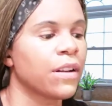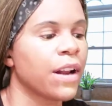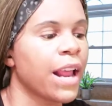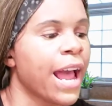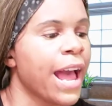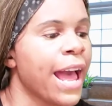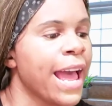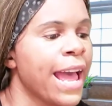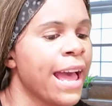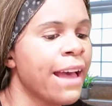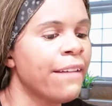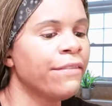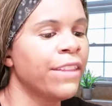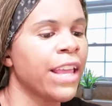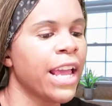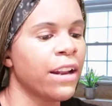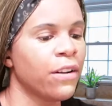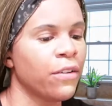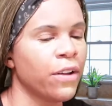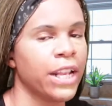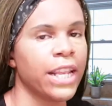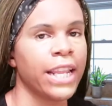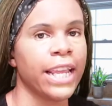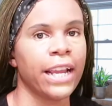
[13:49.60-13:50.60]
now I have
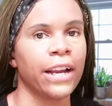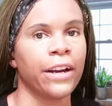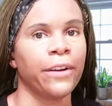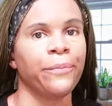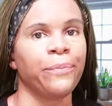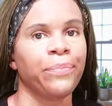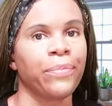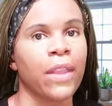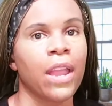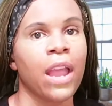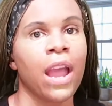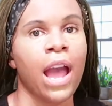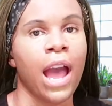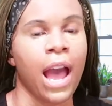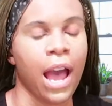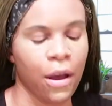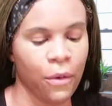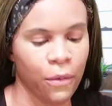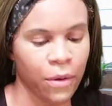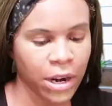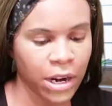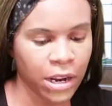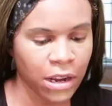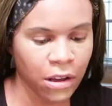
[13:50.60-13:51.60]
that on there.
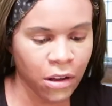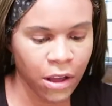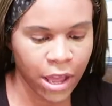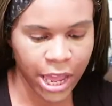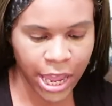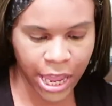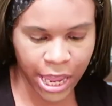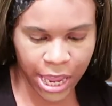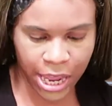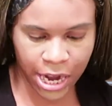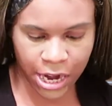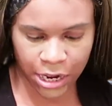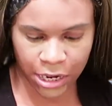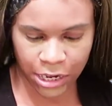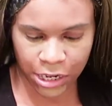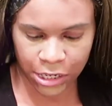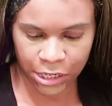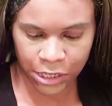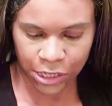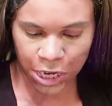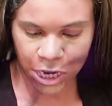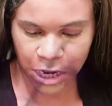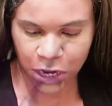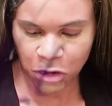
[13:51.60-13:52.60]
I want to go ahead and
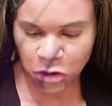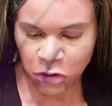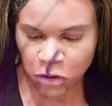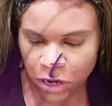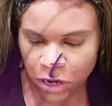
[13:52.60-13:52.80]
continue